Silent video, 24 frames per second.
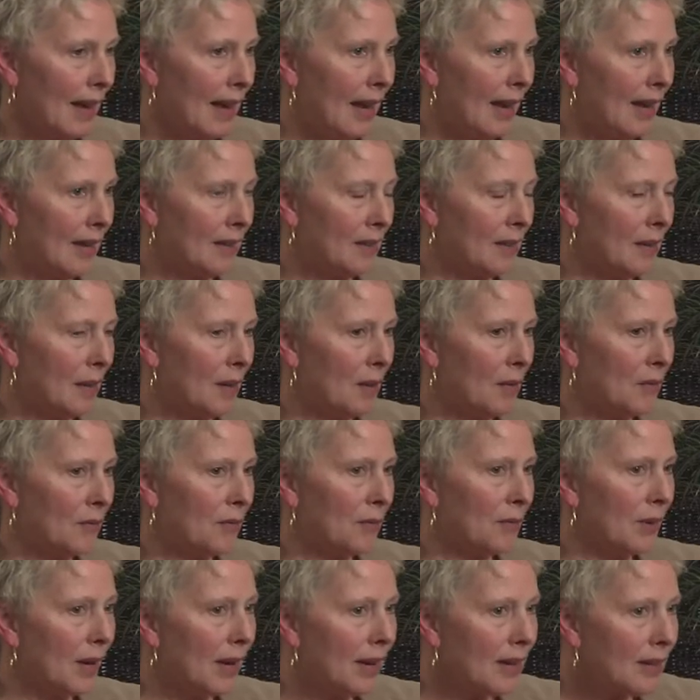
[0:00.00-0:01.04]
And
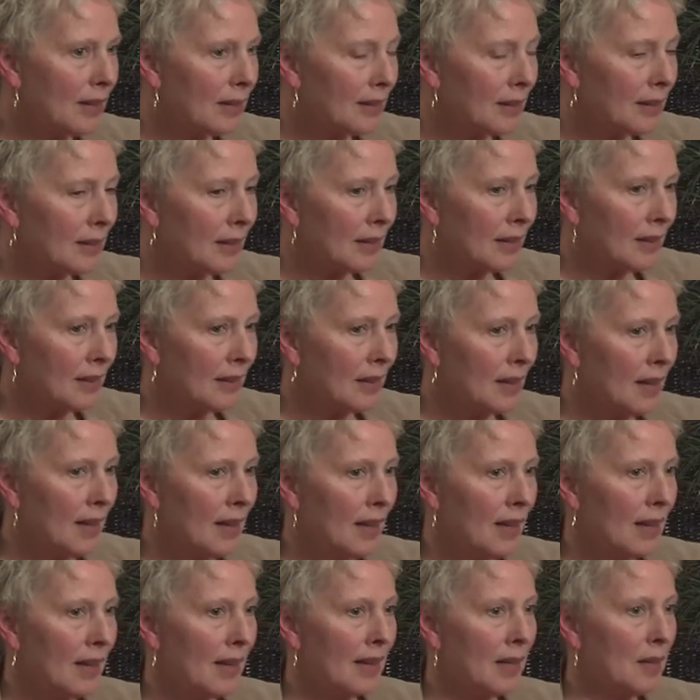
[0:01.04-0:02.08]
frankly,
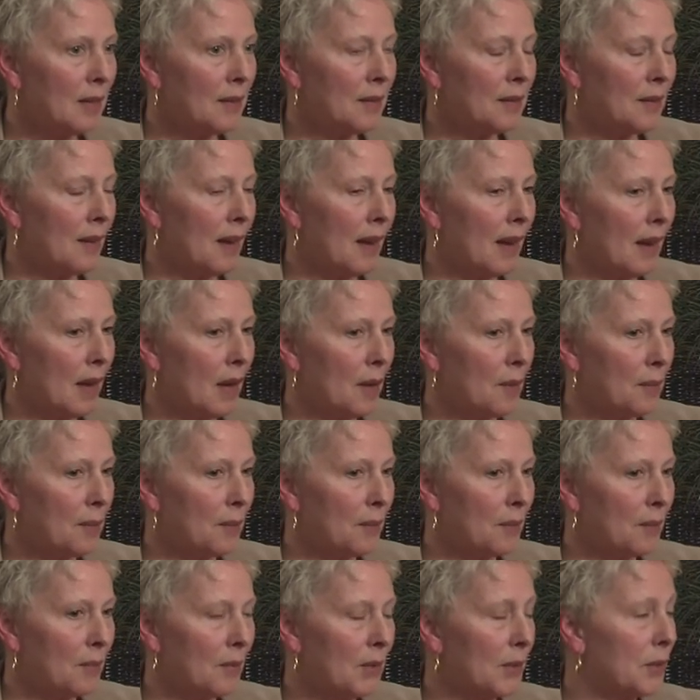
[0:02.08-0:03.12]
in
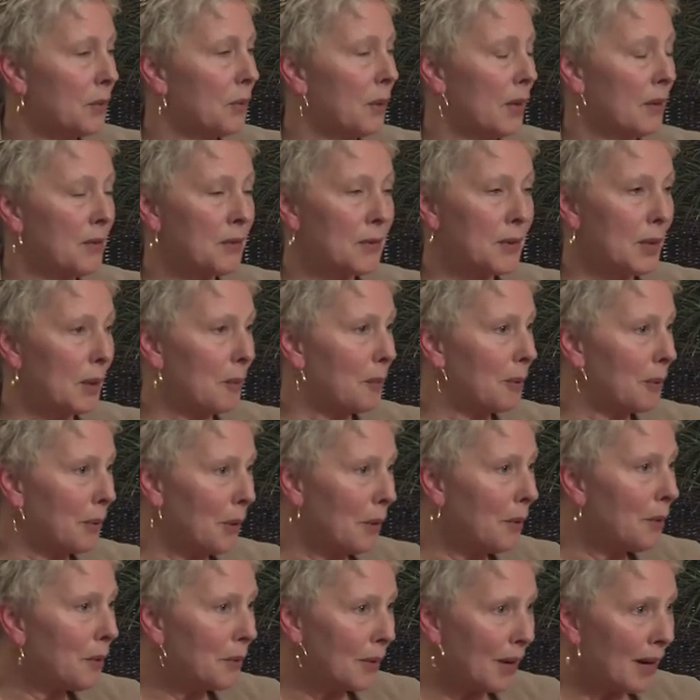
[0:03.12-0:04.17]
the 12-step
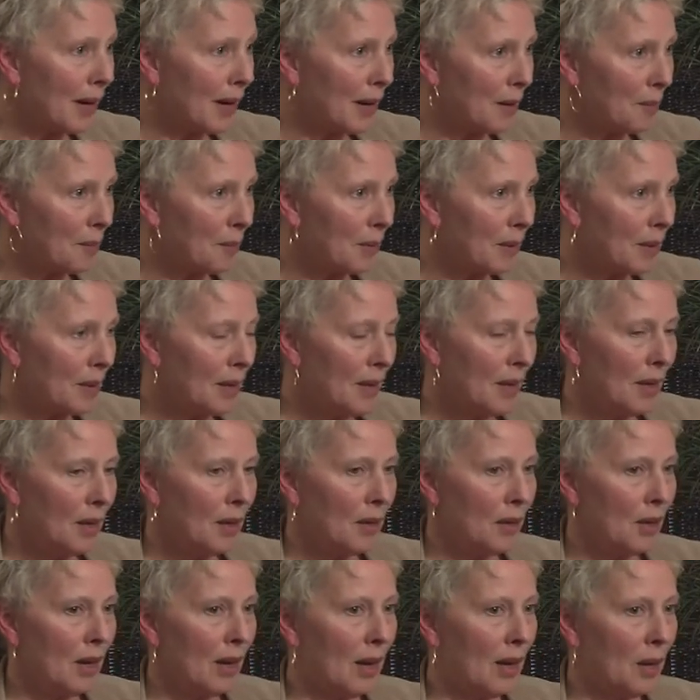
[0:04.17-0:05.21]
program,
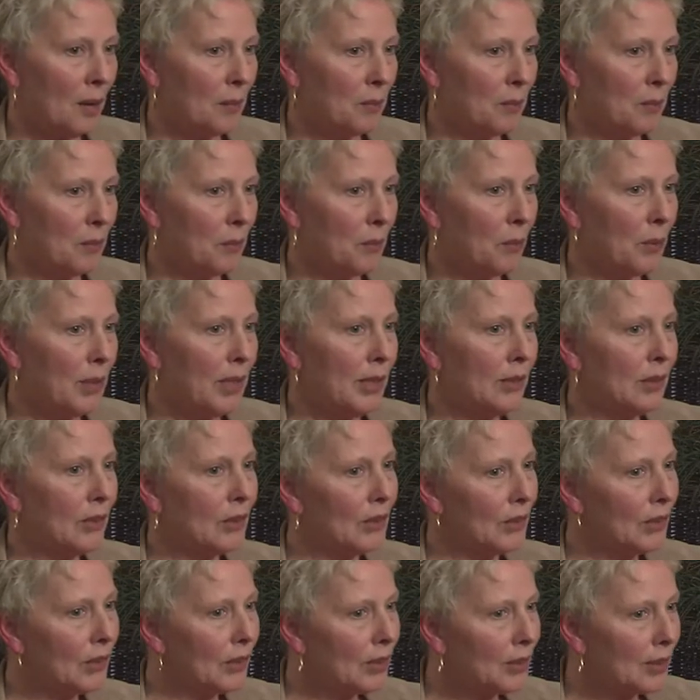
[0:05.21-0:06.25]
we
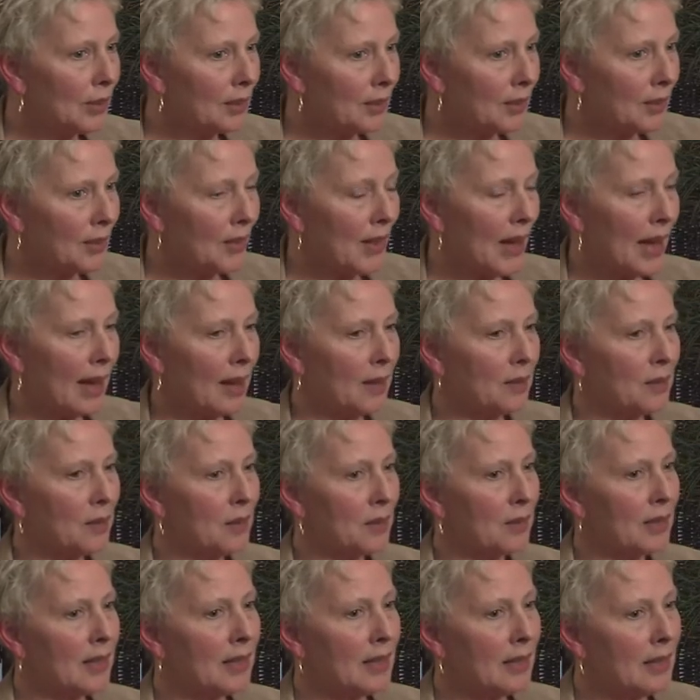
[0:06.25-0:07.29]
learn that
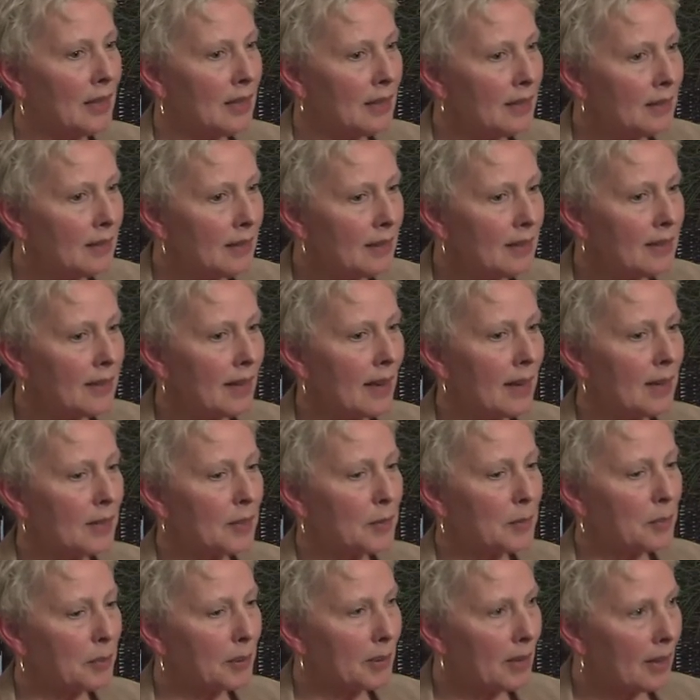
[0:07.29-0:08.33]
healing
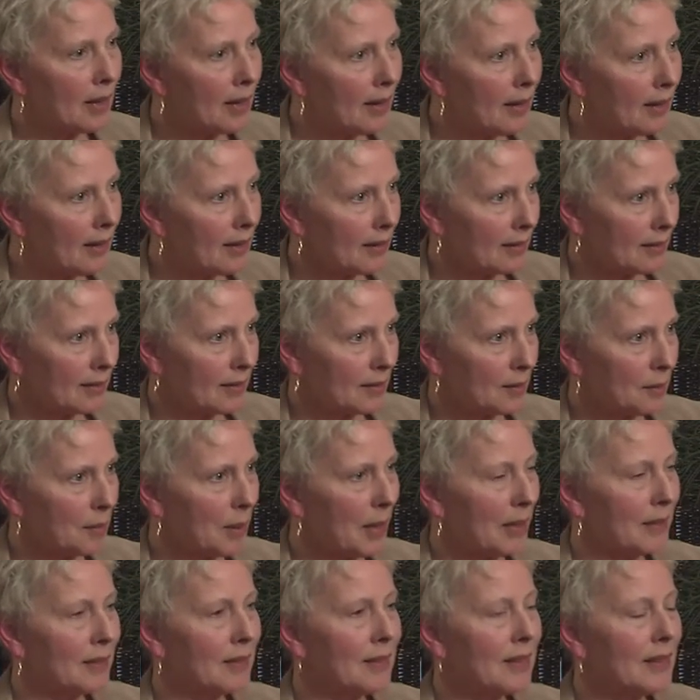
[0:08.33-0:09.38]
takes place
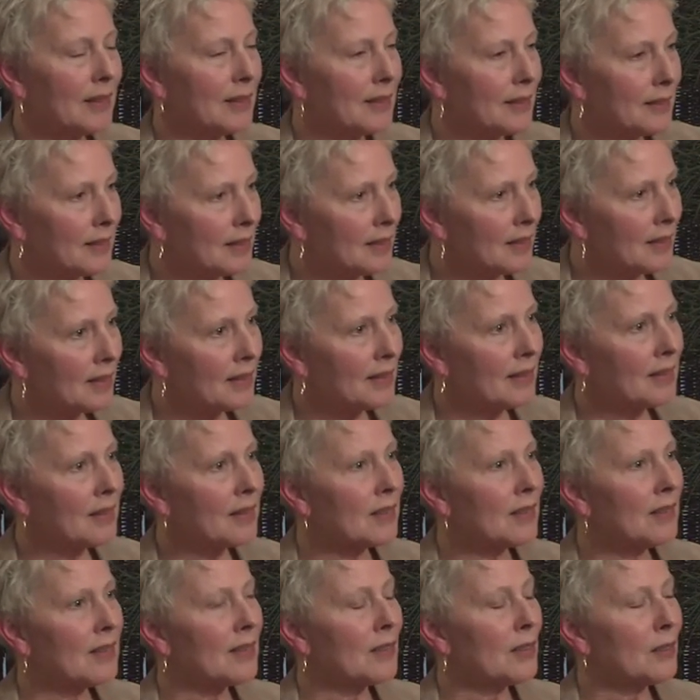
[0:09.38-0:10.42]
by listening
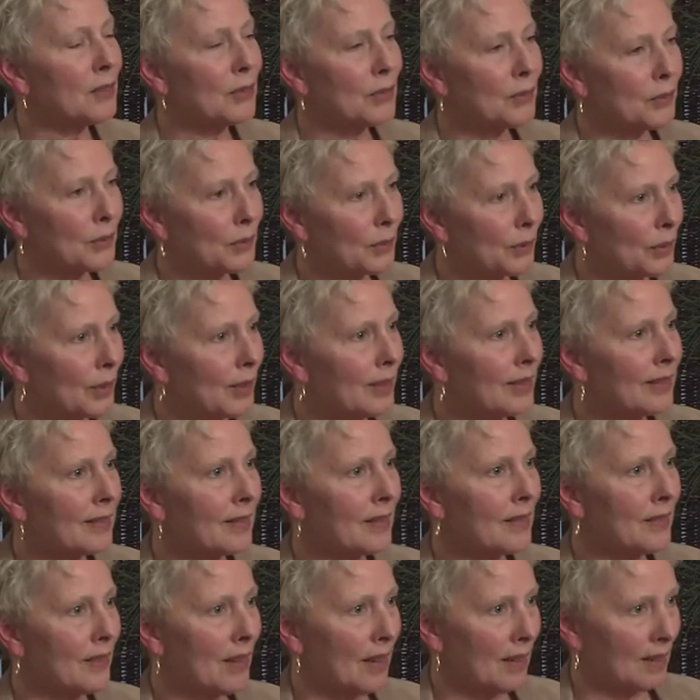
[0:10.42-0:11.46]
to the stories
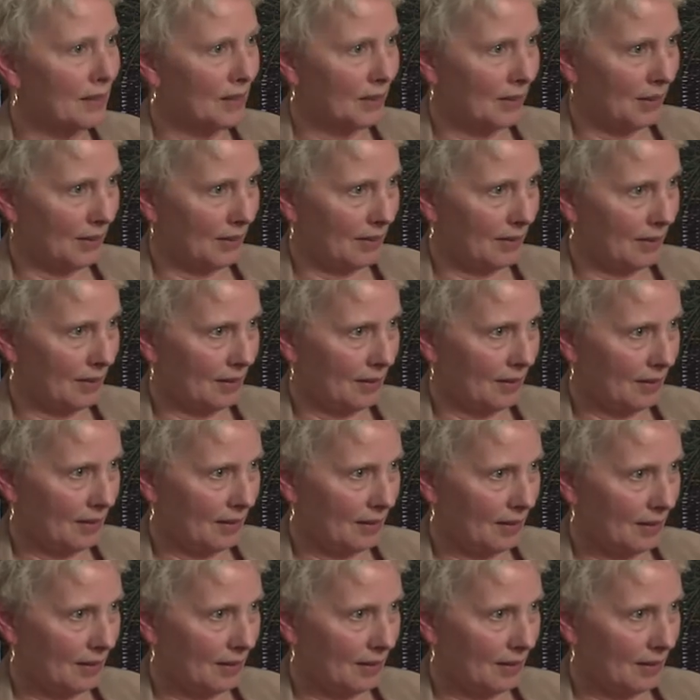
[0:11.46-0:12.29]
of others.